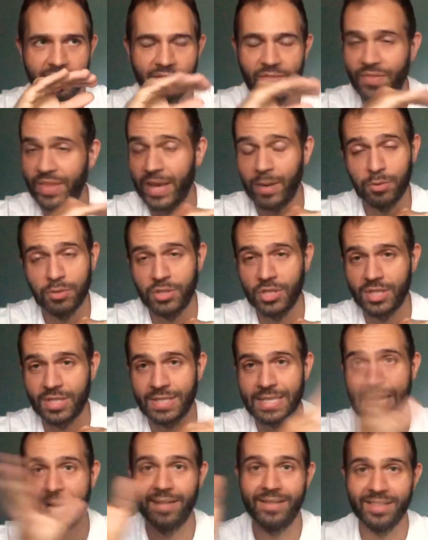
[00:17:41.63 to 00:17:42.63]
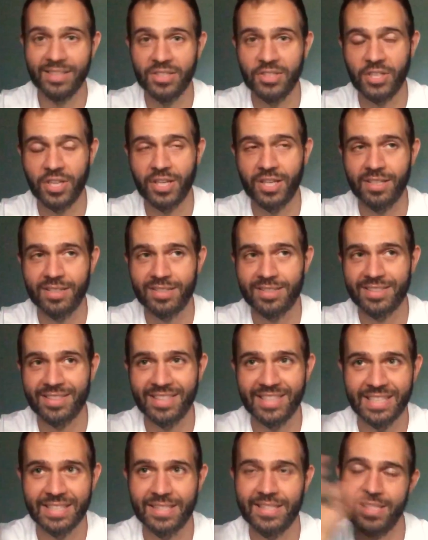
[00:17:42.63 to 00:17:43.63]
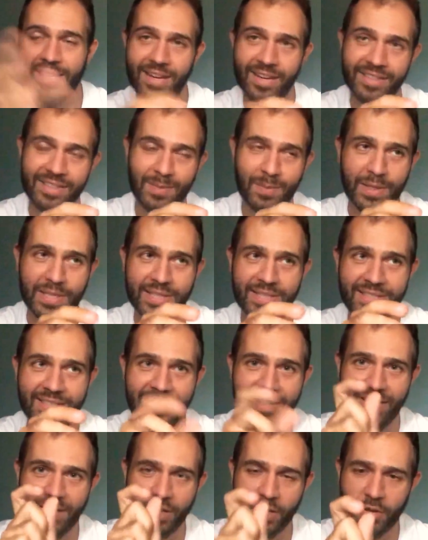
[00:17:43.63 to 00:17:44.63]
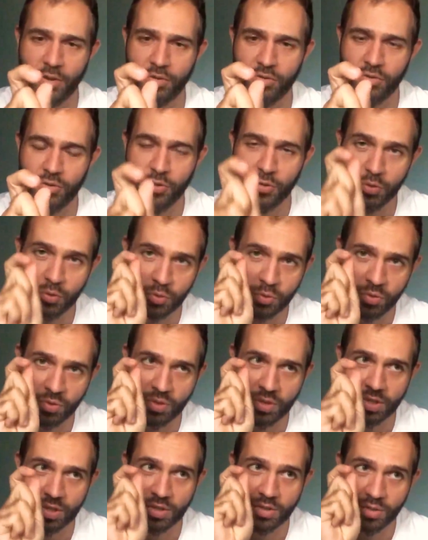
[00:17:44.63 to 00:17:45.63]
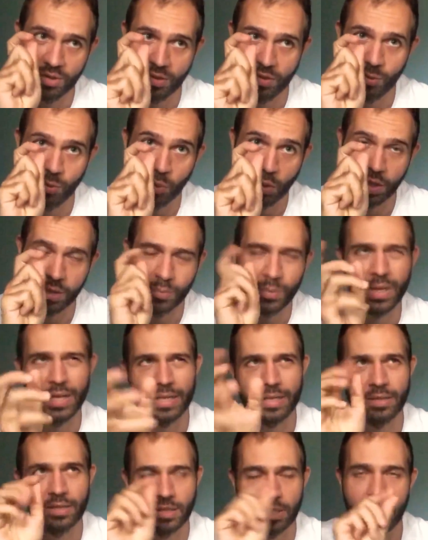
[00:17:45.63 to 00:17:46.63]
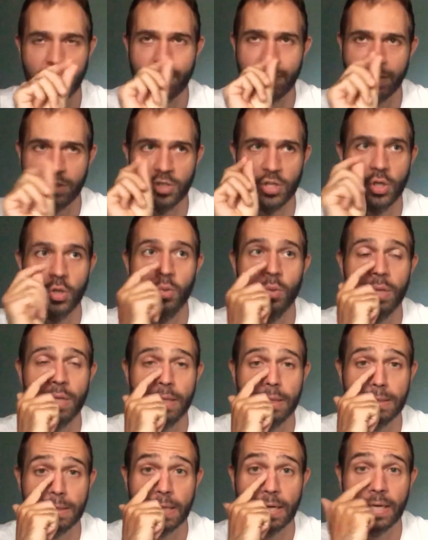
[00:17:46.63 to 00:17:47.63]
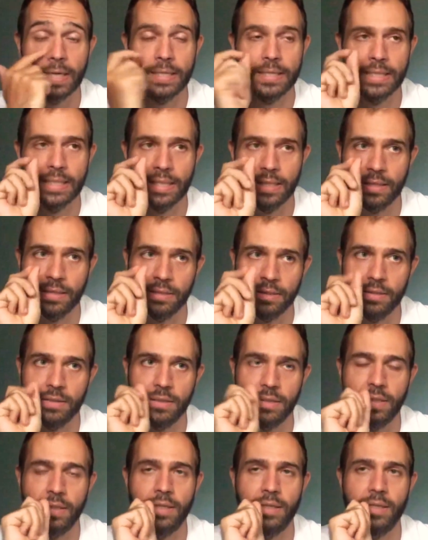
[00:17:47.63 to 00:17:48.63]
there was just sand and dirt inside the blister that got through the one where I made 2 tiny little